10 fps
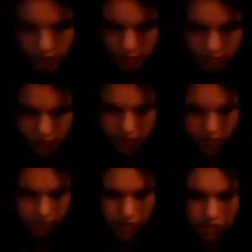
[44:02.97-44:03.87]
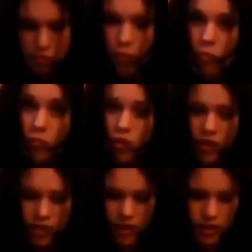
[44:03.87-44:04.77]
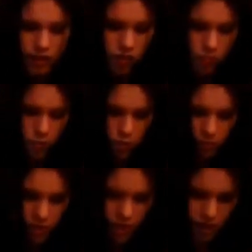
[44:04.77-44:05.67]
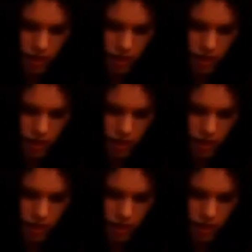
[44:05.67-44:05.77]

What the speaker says: You know, if you're a woman watching this and you've got boobs,